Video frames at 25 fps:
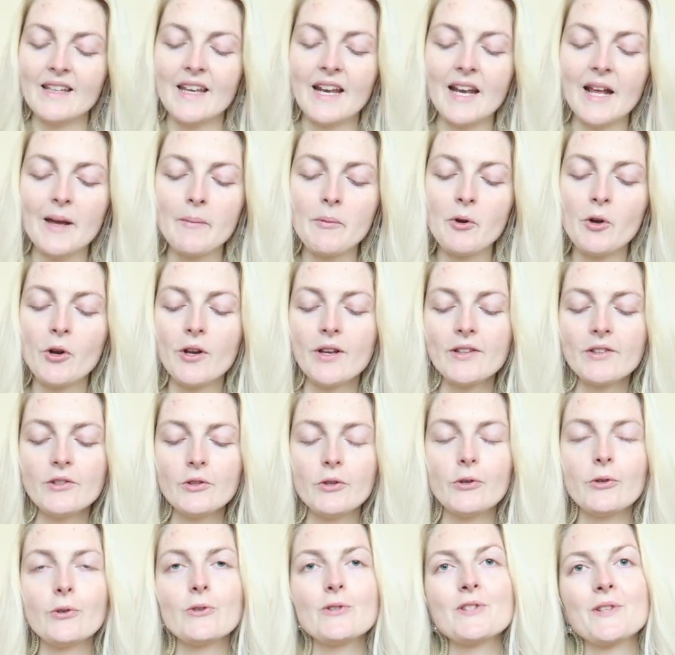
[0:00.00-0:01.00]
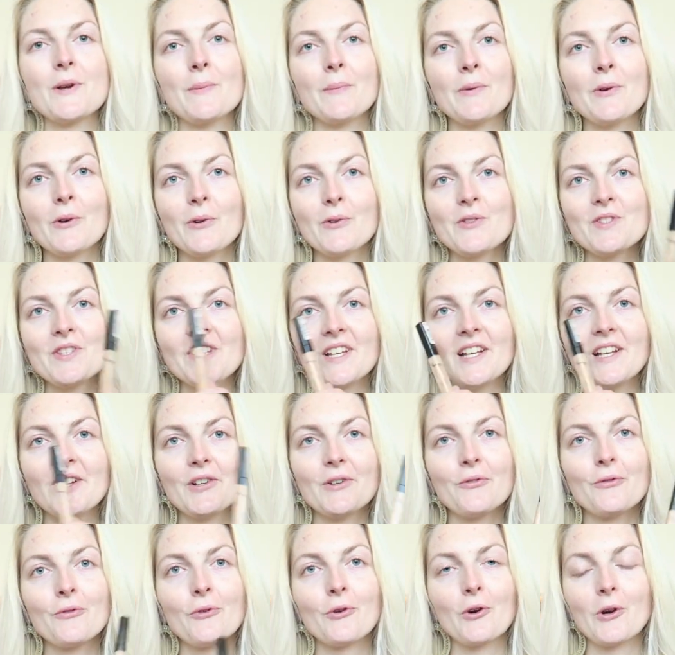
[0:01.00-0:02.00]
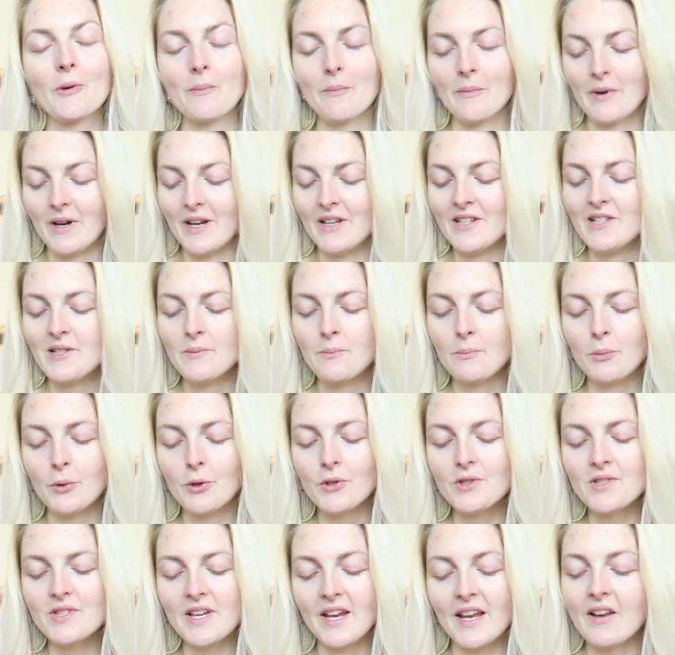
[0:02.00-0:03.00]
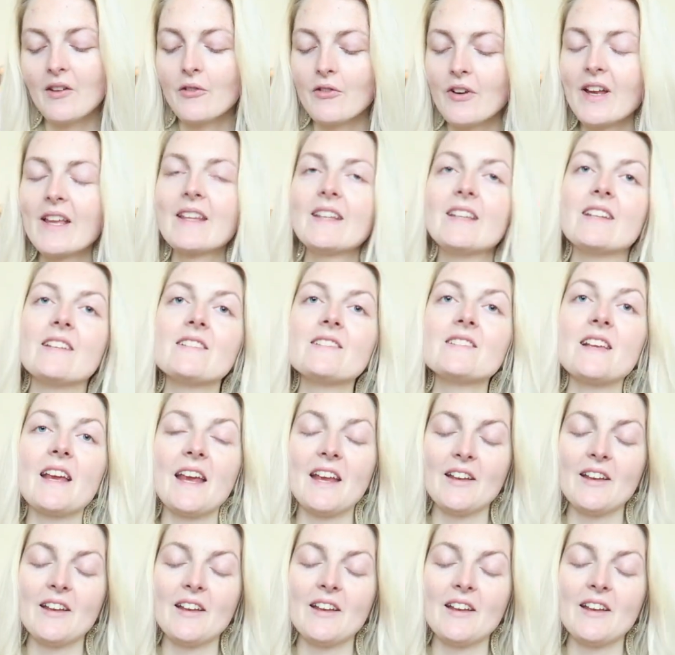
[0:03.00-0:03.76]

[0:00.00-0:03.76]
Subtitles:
Then I'm going to use some concealer for my spots and redness,